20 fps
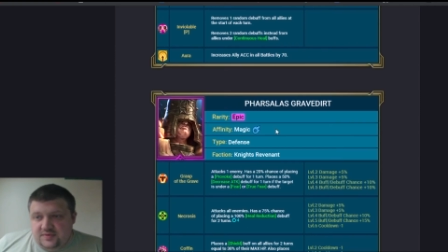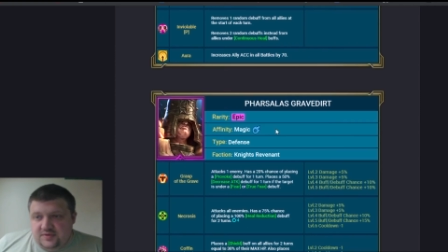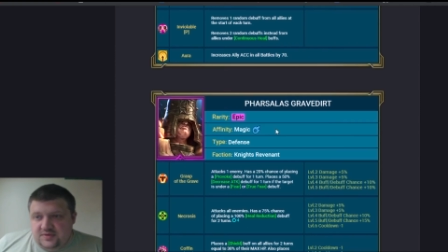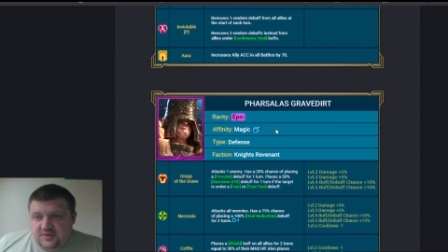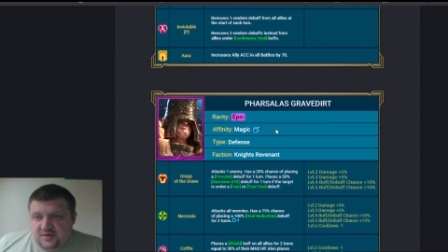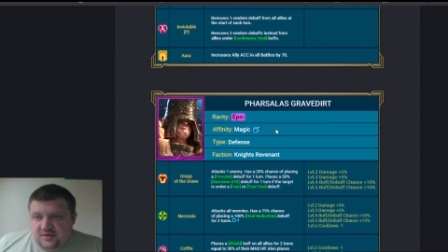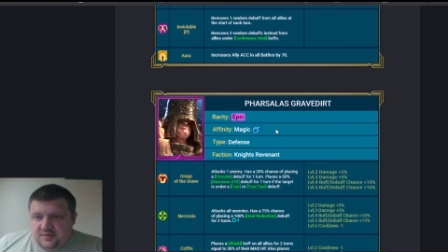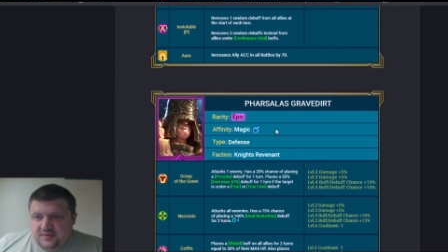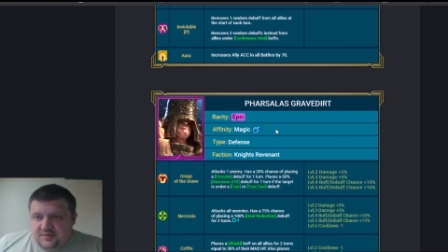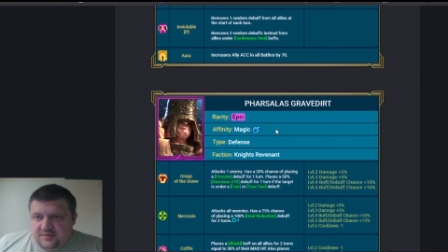
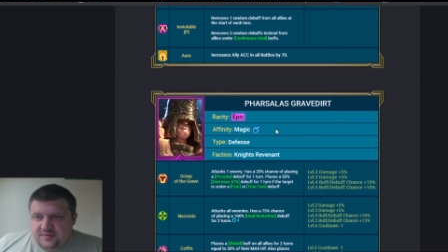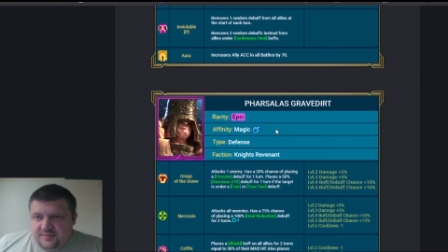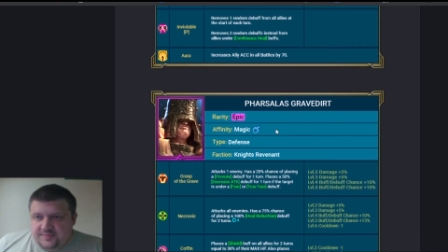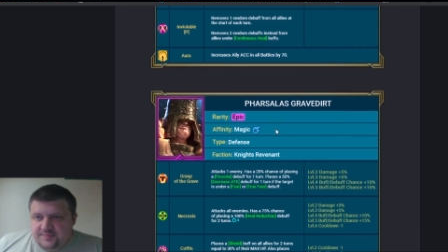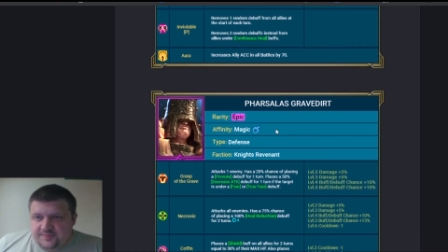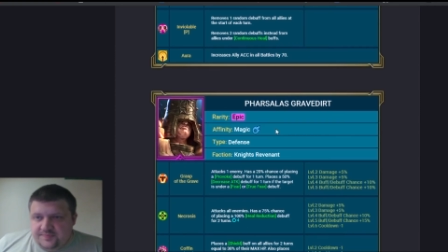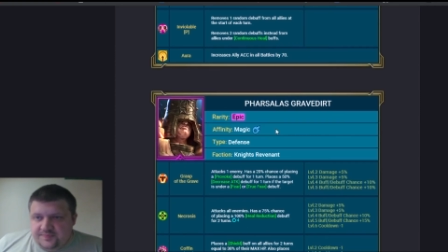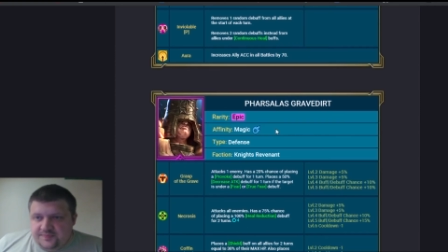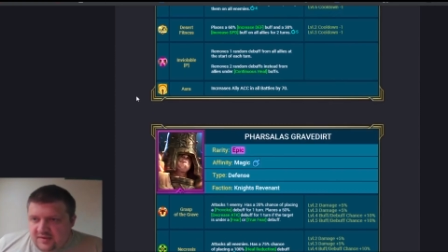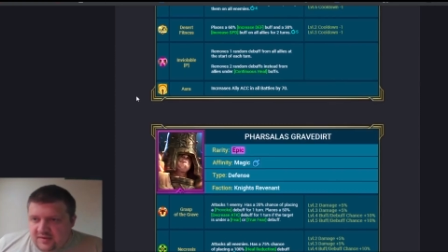shards.
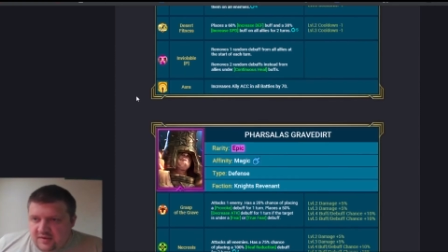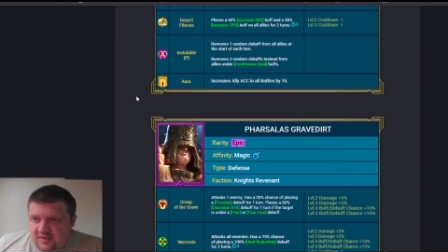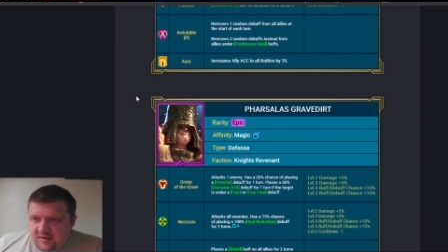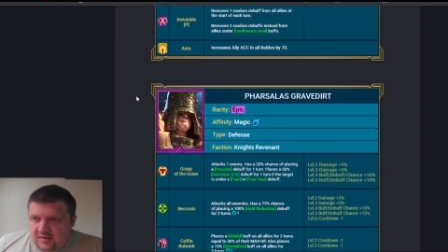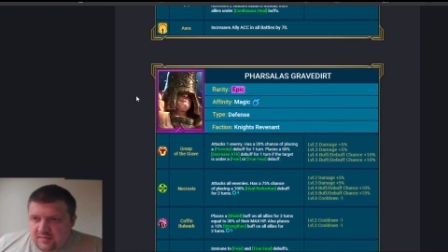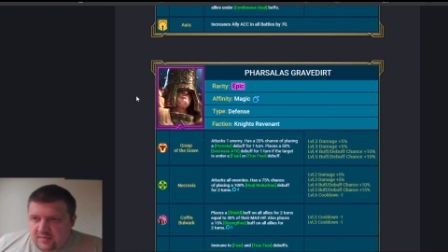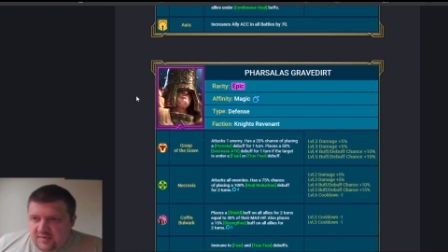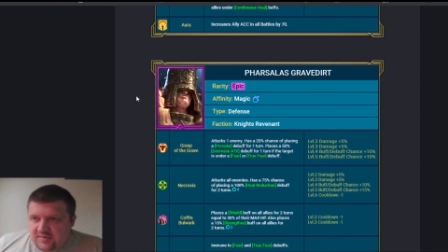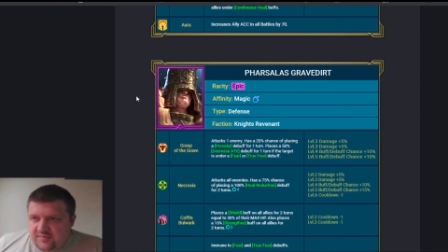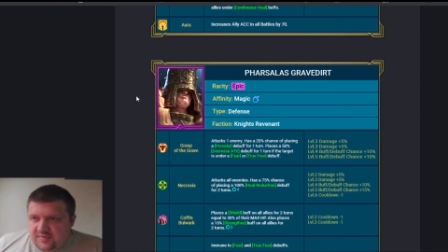
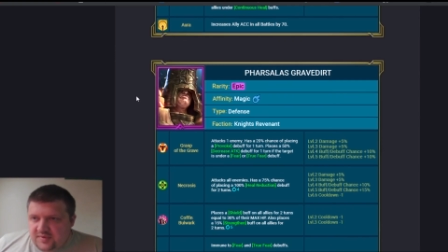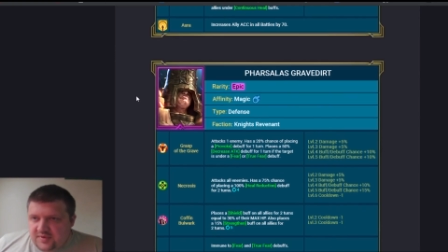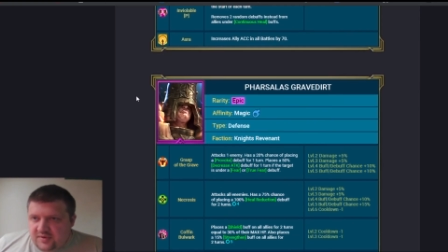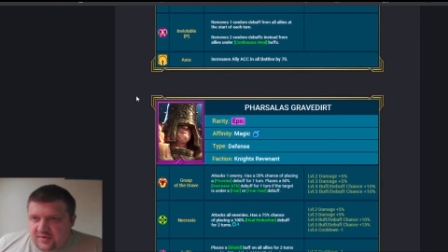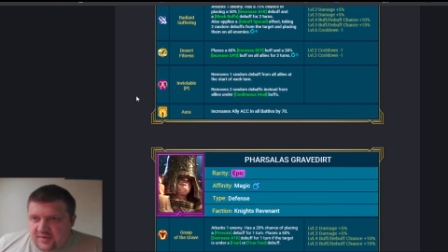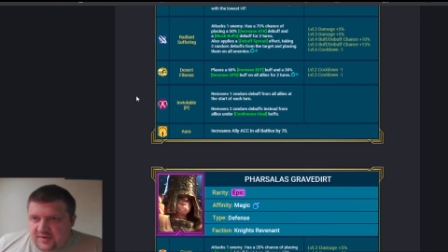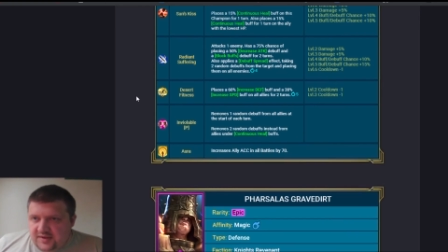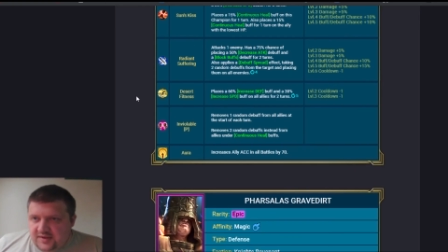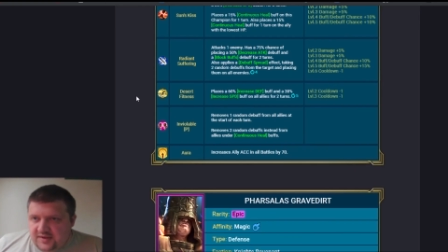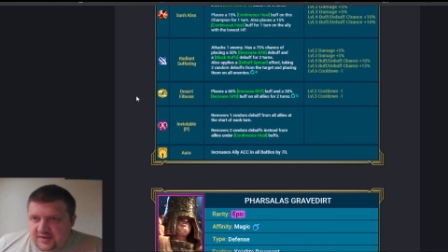What have we got
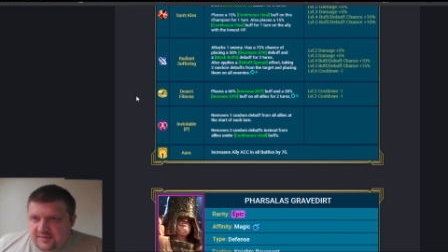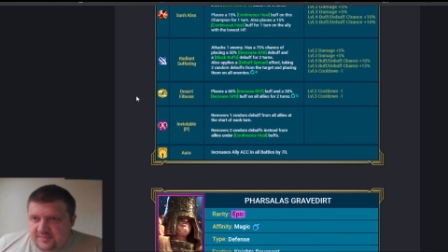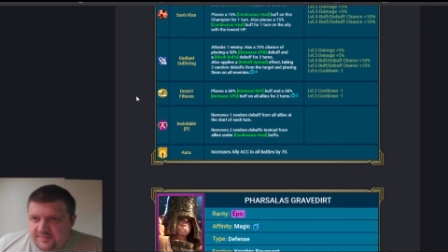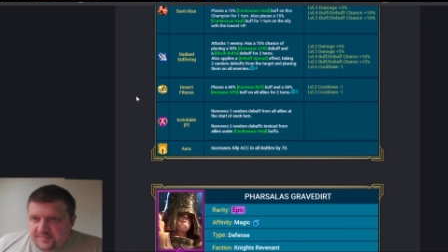here?